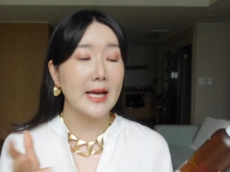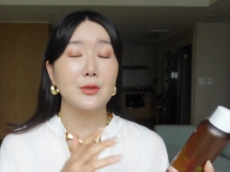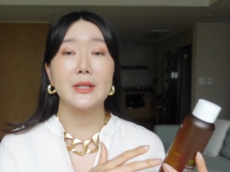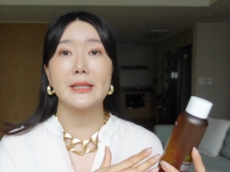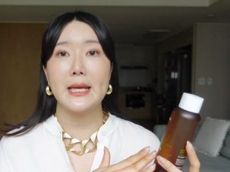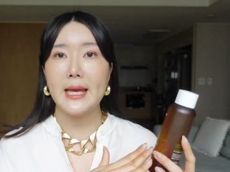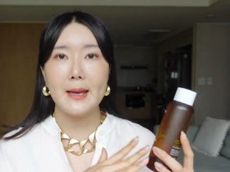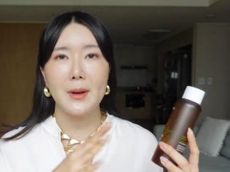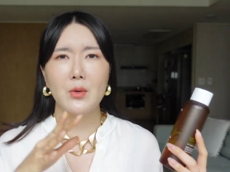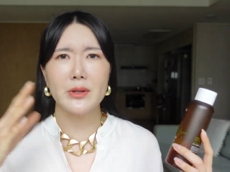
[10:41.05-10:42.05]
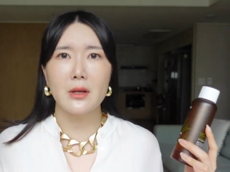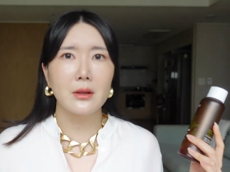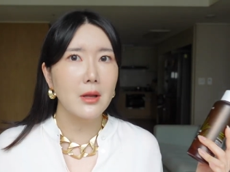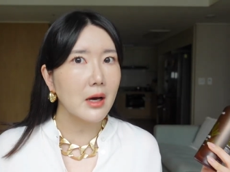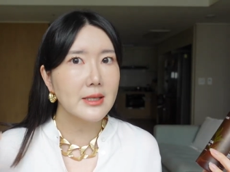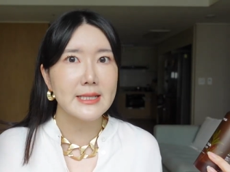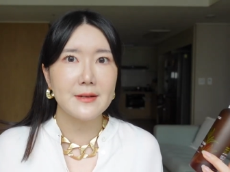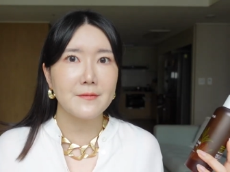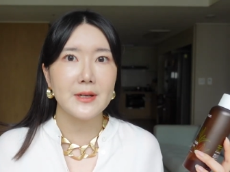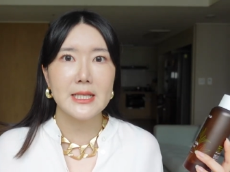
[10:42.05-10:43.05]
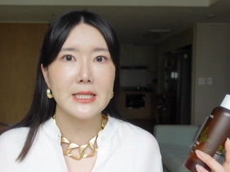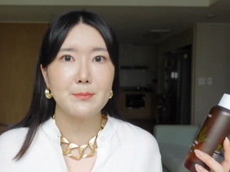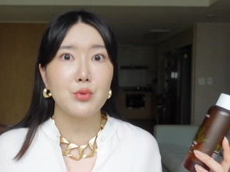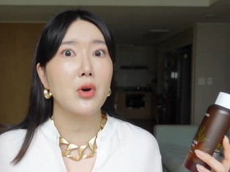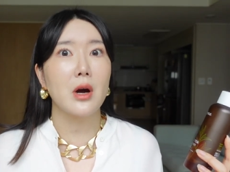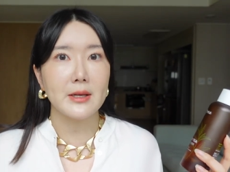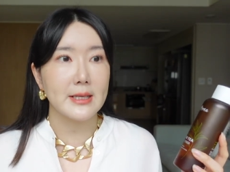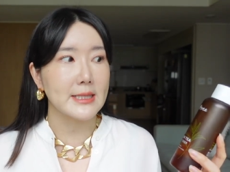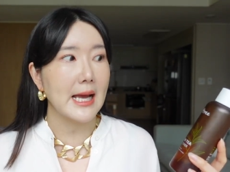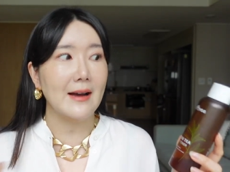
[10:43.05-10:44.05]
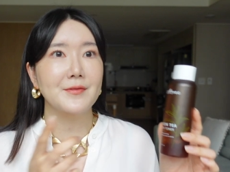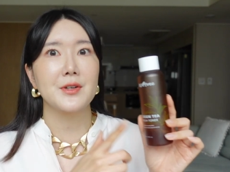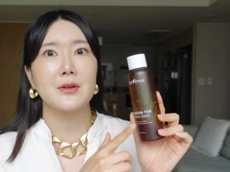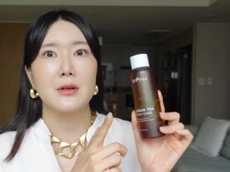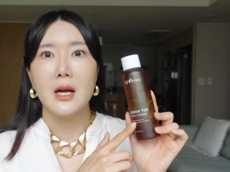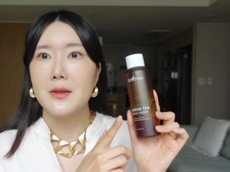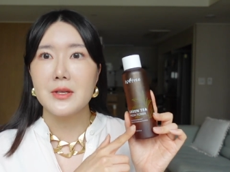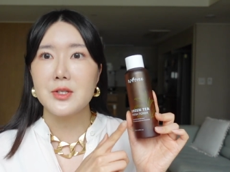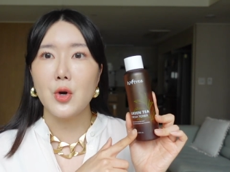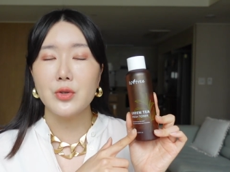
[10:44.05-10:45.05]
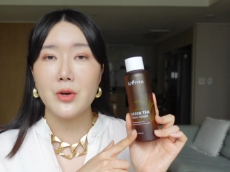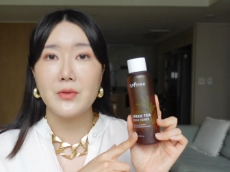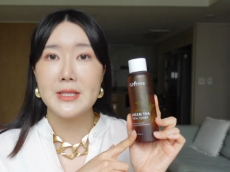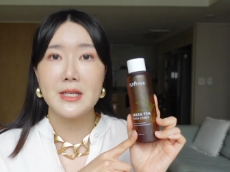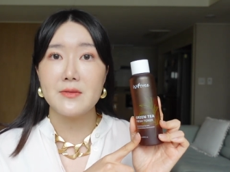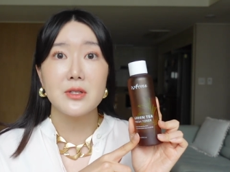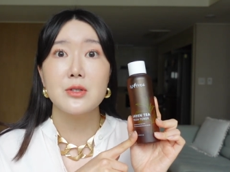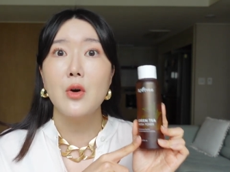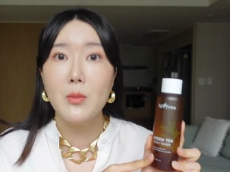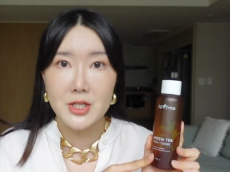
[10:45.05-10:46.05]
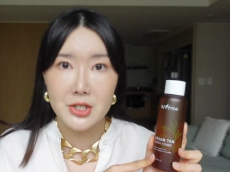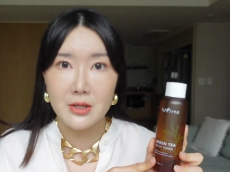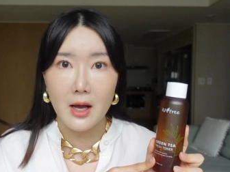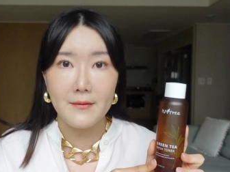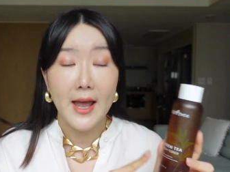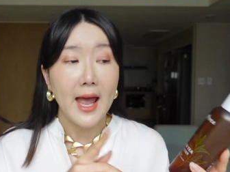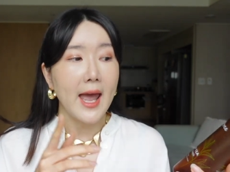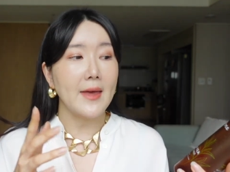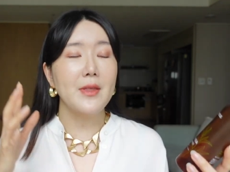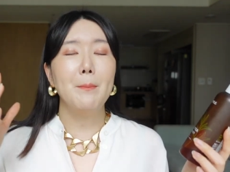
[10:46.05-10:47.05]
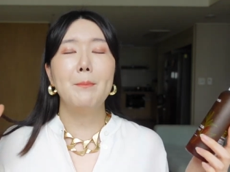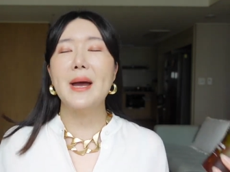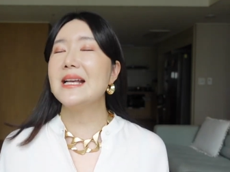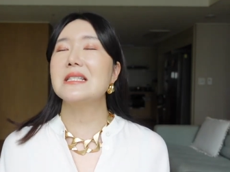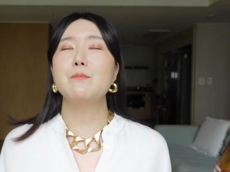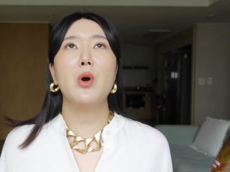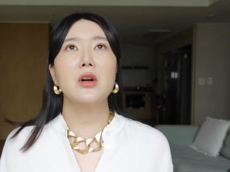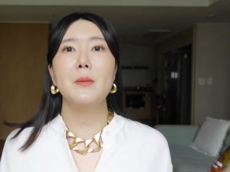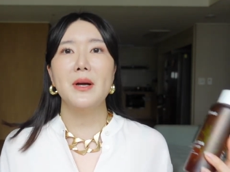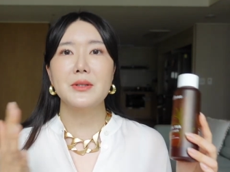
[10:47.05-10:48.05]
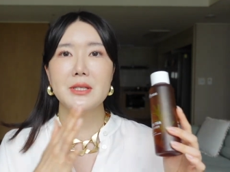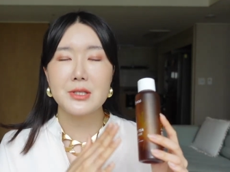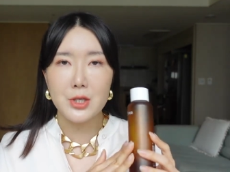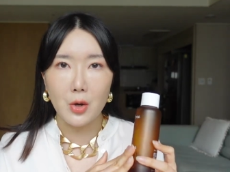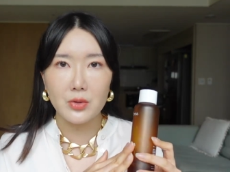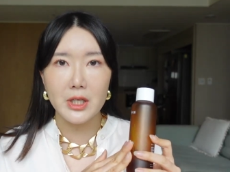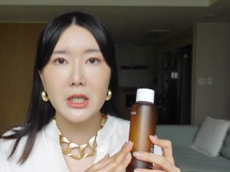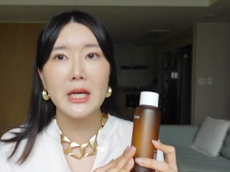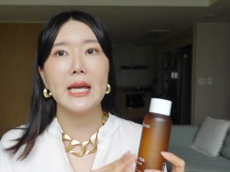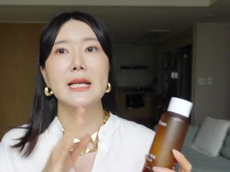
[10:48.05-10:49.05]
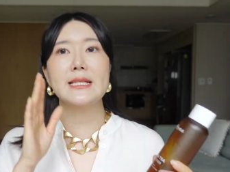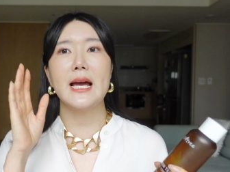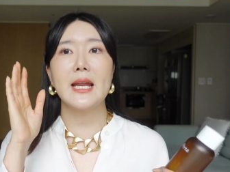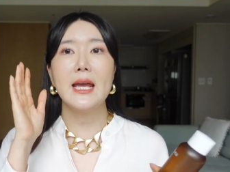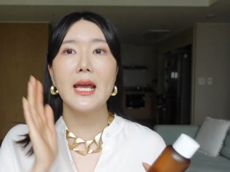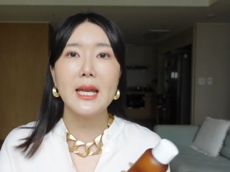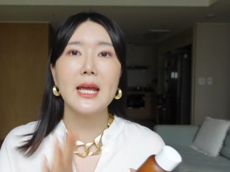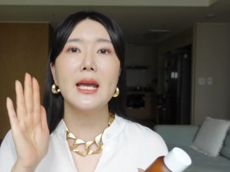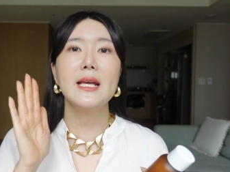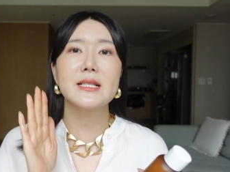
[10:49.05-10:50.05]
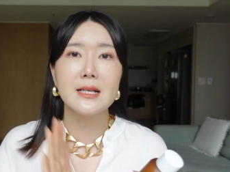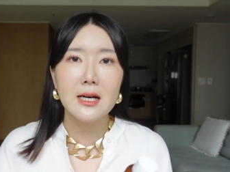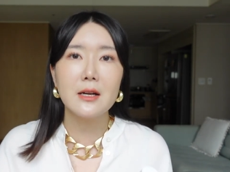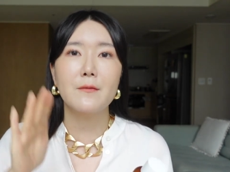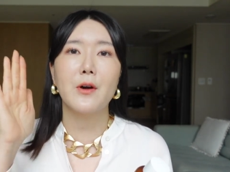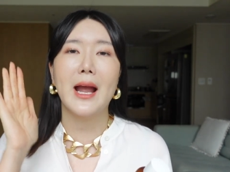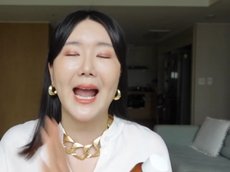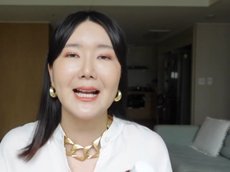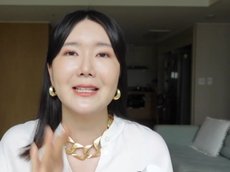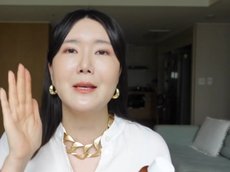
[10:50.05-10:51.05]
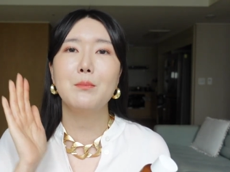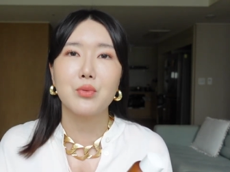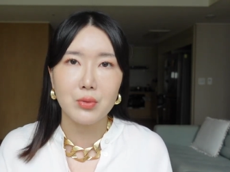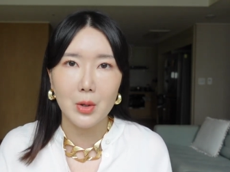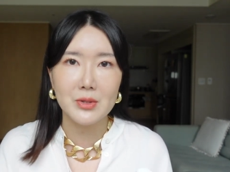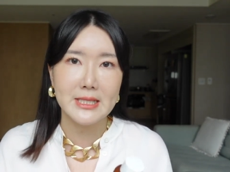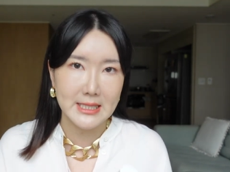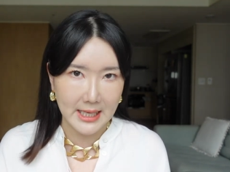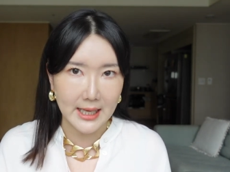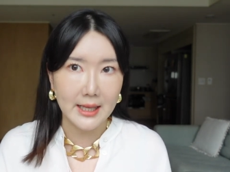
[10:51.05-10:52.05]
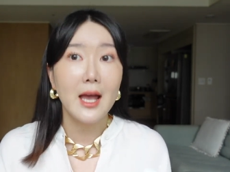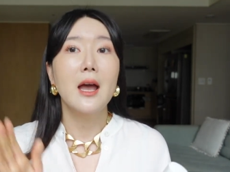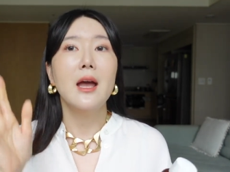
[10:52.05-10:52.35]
I know that they came out with a lot of different products after this toner received so much love, and the best part about this toner is that it is good for acne-prone skin.